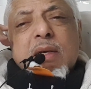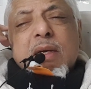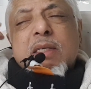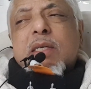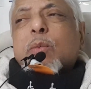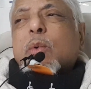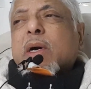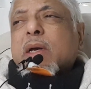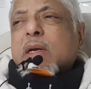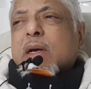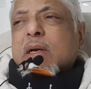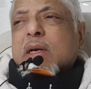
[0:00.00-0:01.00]
He said,
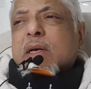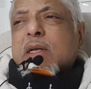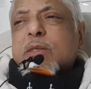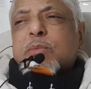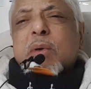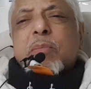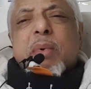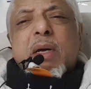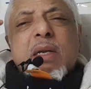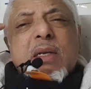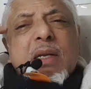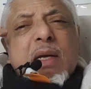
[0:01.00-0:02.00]
why are girls being
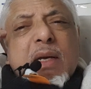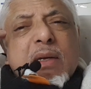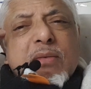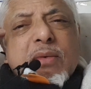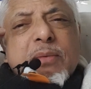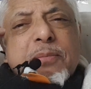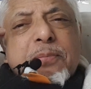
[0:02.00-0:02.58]
buried alive?